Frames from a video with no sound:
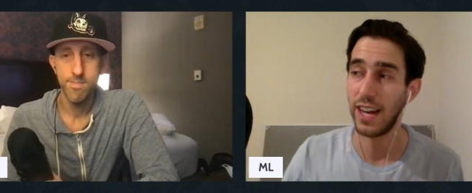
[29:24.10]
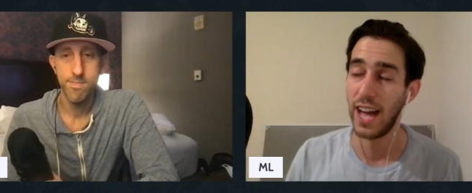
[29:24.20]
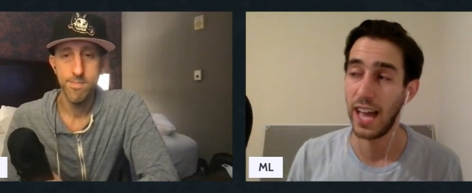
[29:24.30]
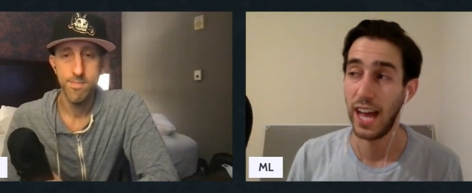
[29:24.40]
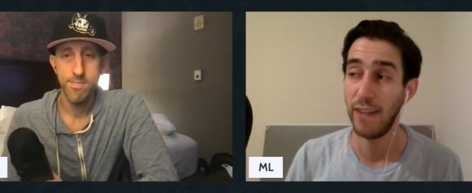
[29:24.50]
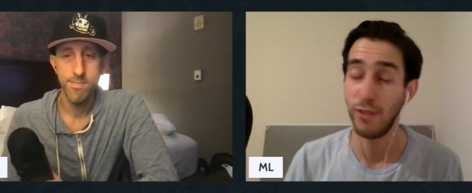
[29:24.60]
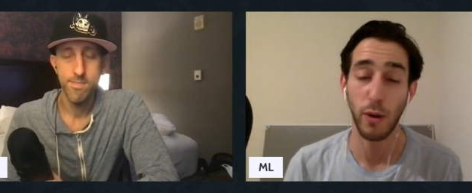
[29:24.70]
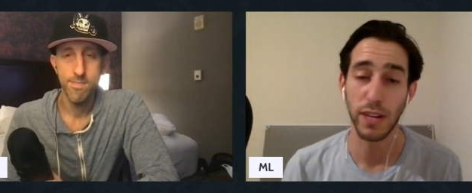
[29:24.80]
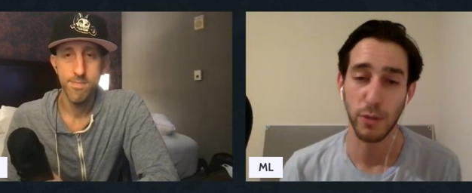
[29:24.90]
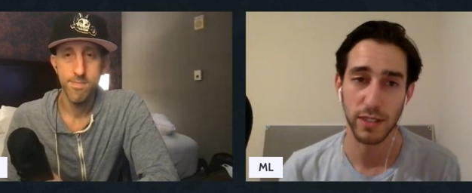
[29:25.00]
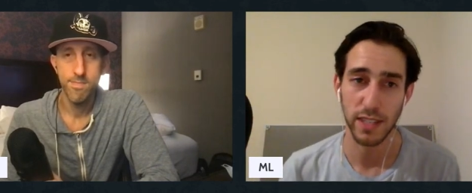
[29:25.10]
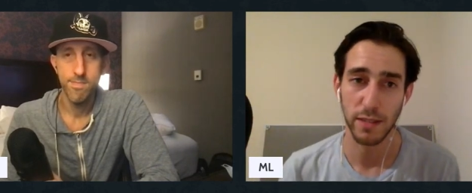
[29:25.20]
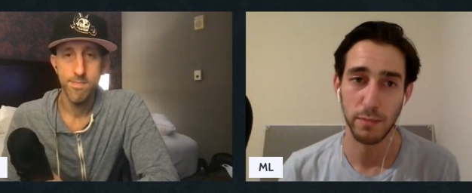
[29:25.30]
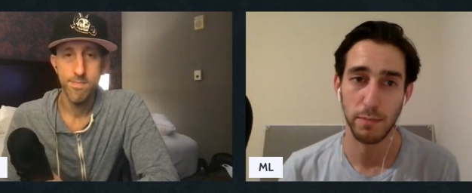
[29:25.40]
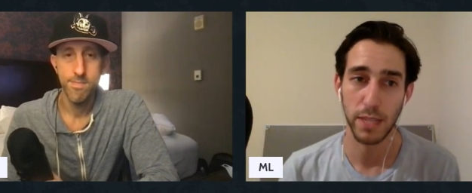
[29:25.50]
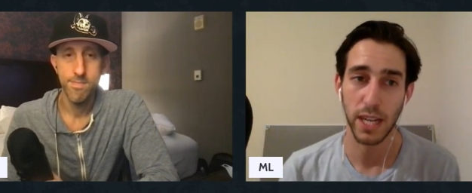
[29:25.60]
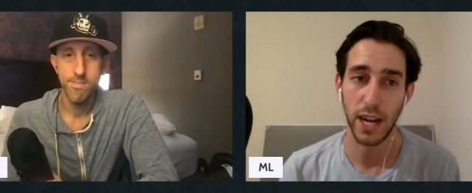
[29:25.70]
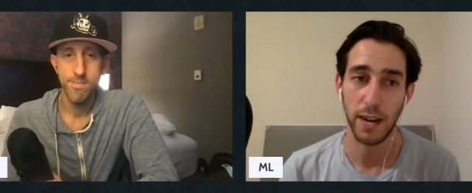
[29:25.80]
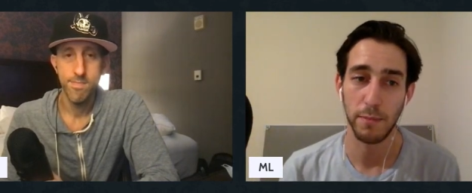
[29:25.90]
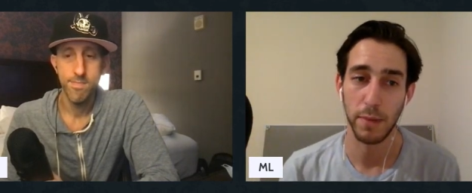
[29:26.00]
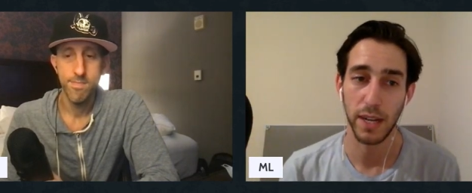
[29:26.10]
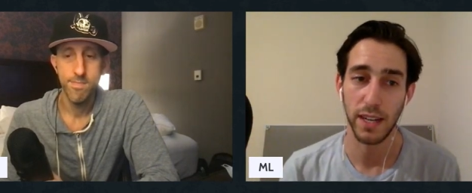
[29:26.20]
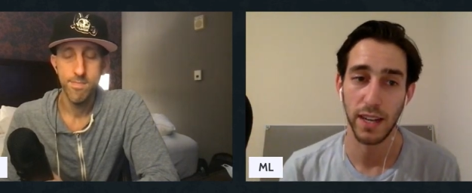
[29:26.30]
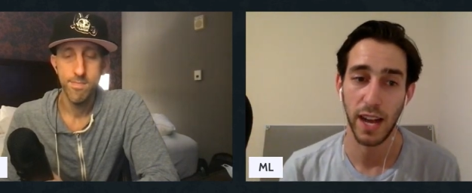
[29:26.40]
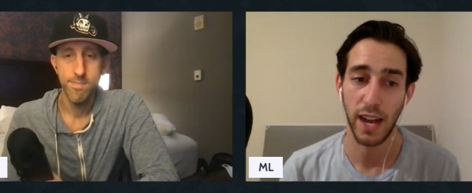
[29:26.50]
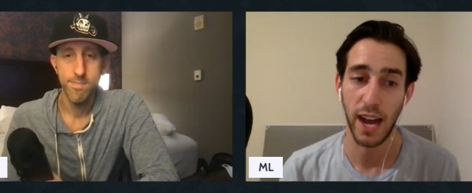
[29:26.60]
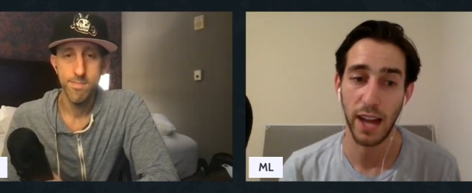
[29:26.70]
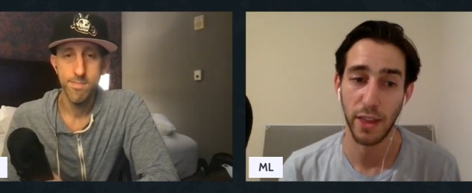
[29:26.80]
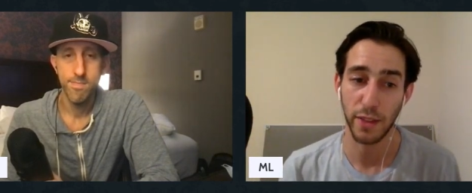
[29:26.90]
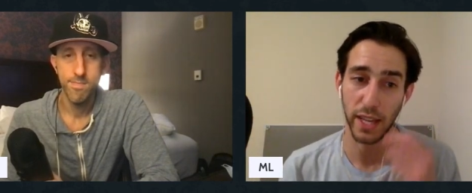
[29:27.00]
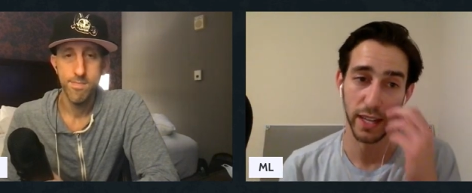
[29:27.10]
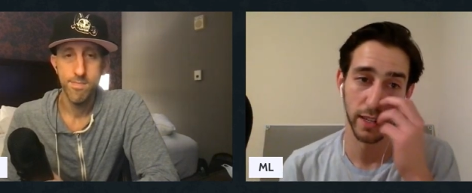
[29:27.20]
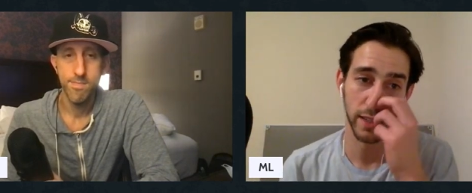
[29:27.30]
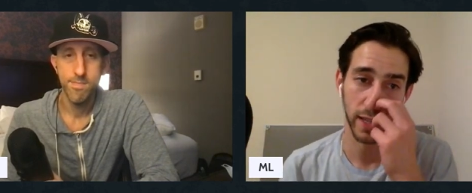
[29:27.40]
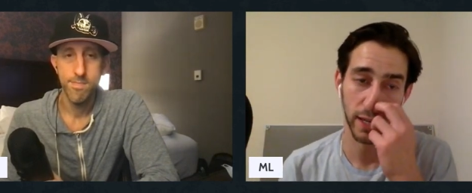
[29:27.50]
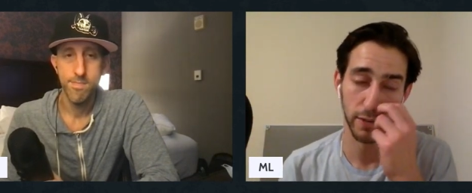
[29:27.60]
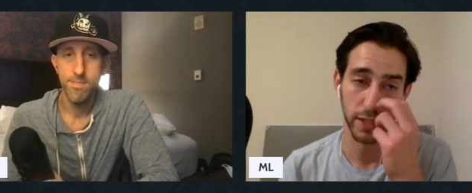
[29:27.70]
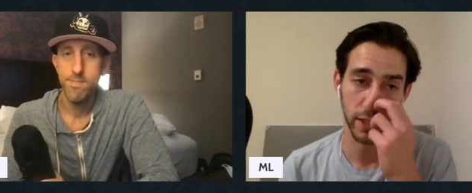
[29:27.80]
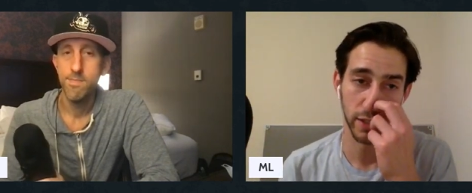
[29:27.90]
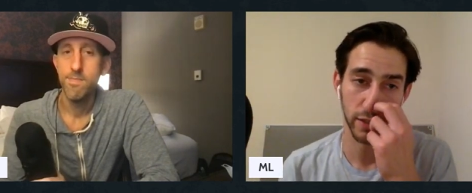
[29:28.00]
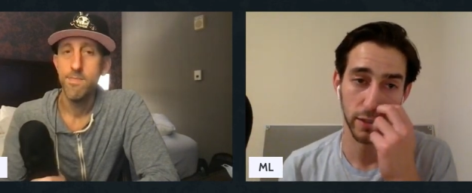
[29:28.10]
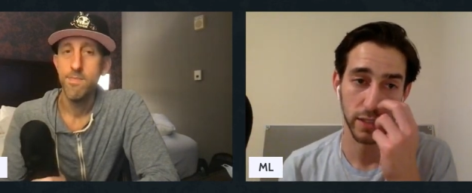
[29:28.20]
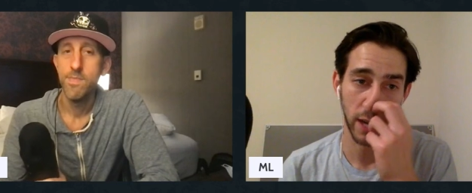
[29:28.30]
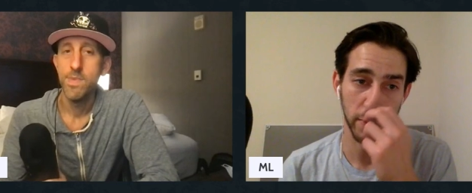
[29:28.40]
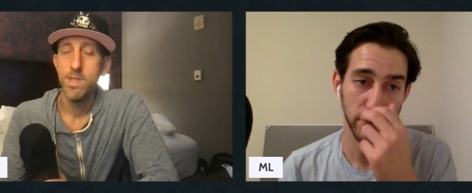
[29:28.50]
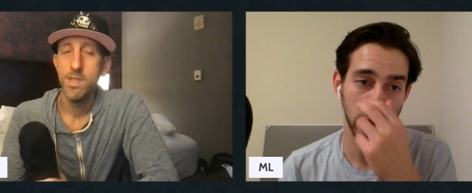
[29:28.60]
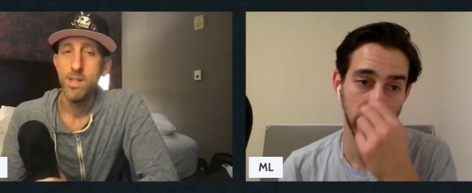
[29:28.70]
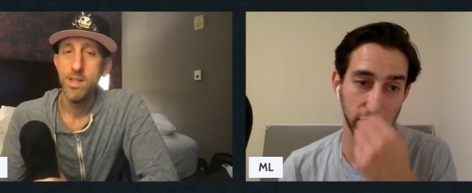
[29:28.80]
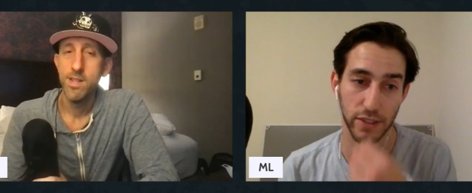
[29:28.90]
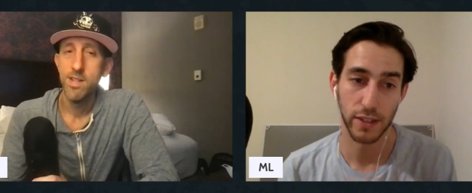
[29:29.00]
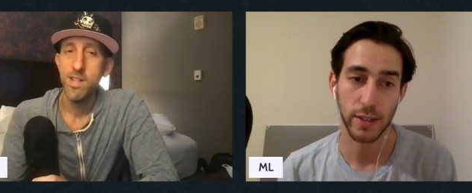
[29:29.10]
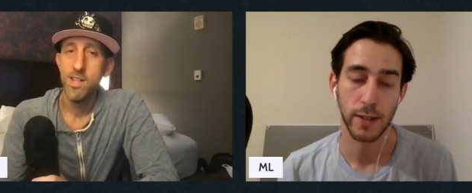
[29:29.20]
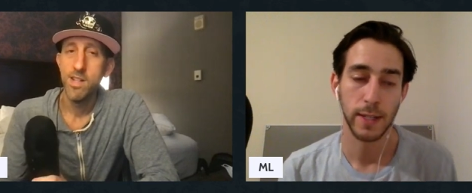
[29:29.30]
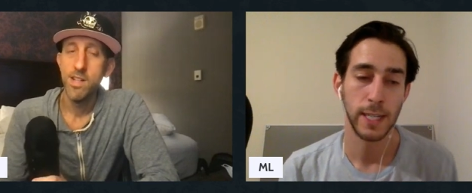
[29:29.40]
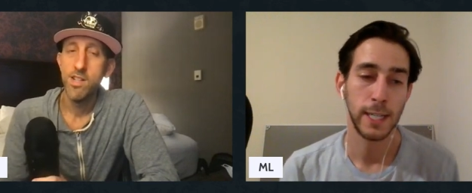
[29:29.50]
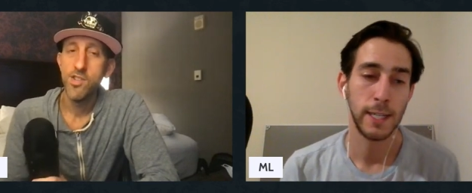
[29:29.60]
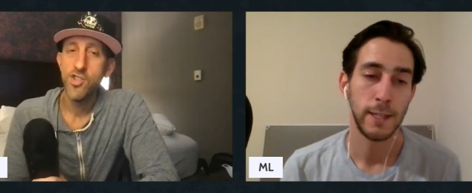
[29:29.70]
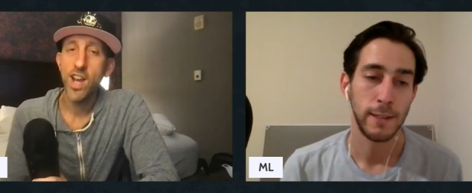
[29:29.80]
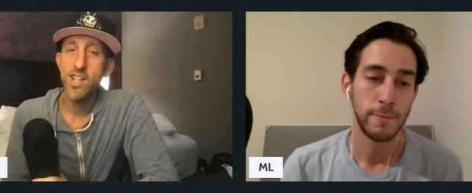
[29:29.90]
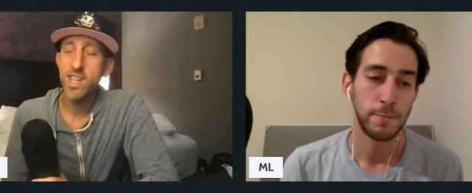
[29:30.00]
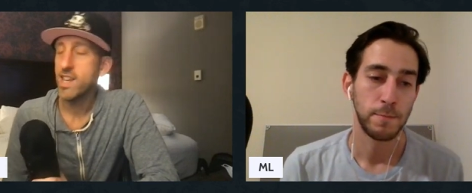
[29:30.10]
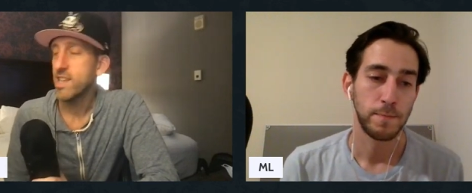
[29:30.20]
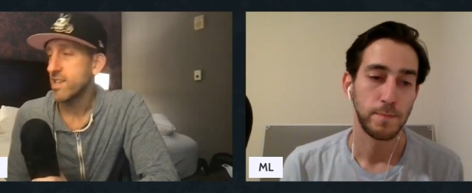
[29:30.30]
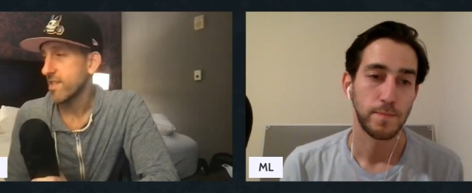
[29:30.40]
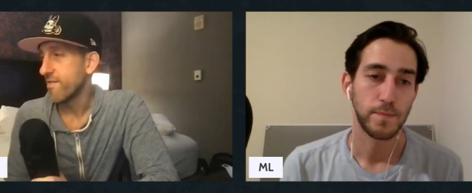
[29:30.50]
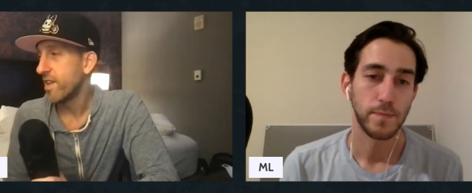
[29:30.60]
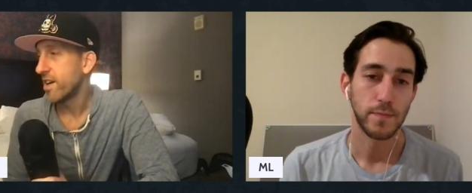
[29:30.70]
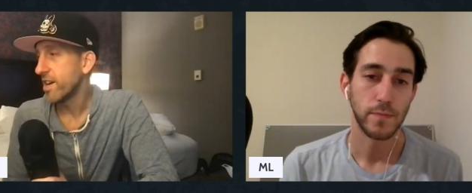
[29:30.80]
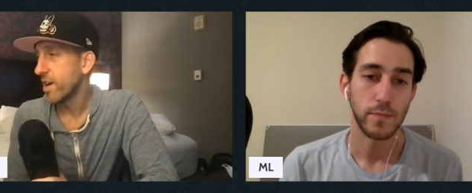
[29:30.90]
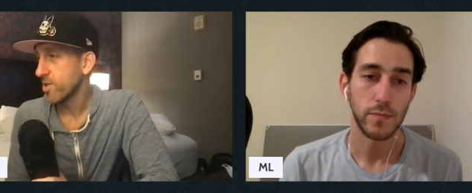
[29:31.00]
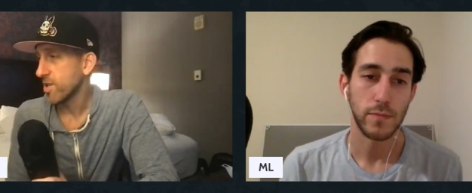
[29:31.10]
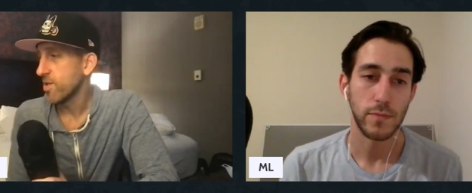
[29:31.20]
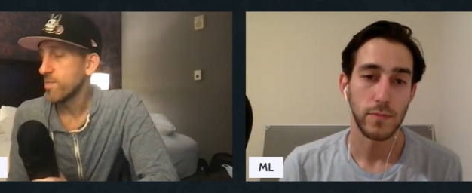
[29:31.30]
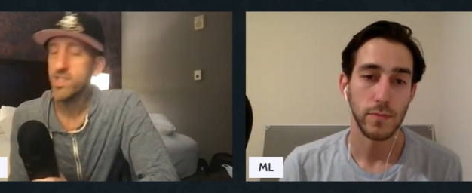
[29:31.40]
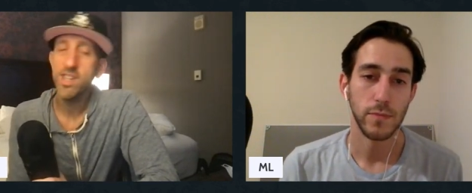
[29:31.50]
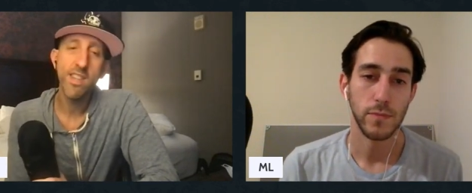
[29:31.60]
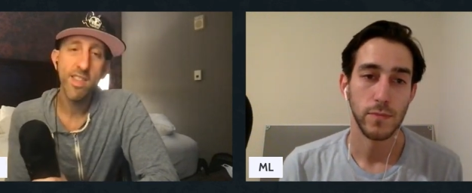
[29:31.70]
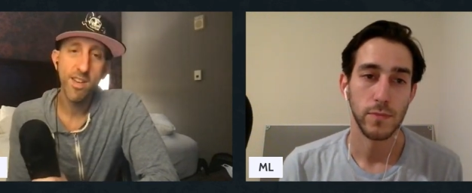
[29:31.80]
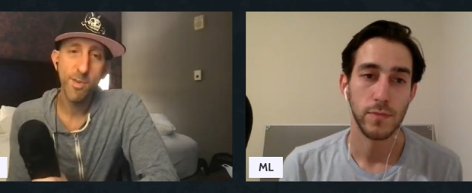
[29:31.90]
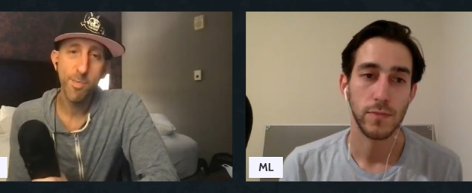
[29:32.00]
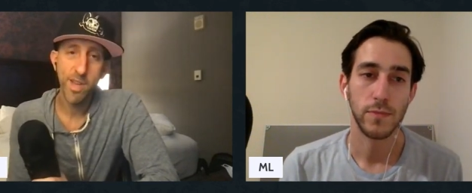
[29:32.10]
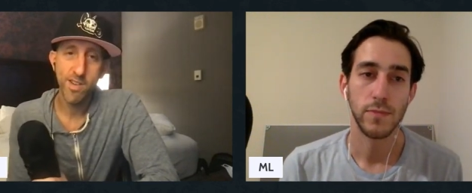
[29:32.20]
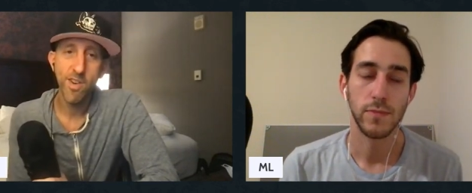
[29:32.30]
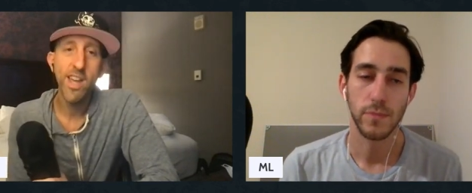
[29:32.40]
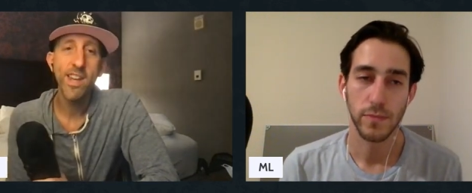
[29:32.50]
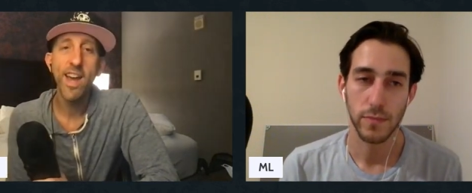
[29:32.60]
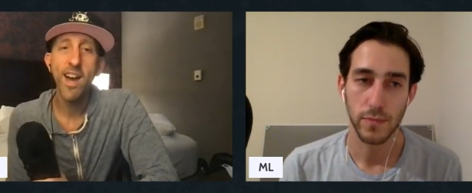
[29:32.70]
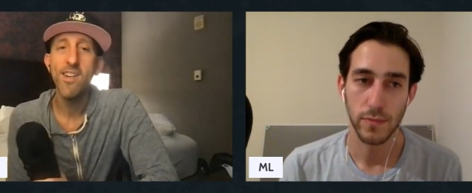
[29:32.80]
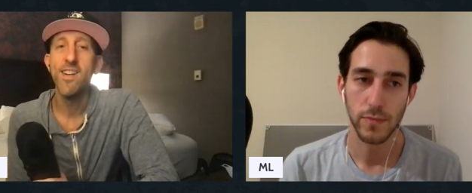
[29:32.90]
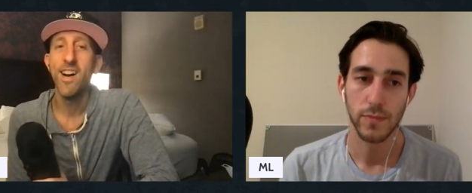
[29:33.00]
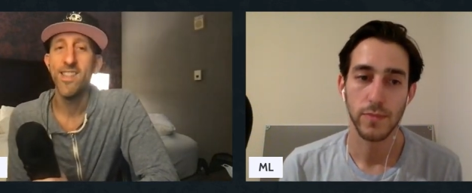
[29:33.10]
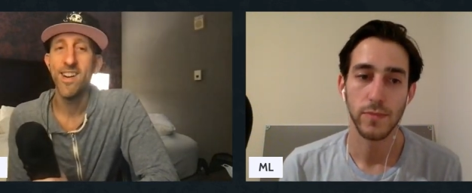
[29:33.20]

Speaker 1: I, I have no idea what it's going to become, but I, I thought they had a they had a really good top of the draft for sure.
Speaker 2: Josh Giddey is a very Oklahoma City Thunder pick right now. I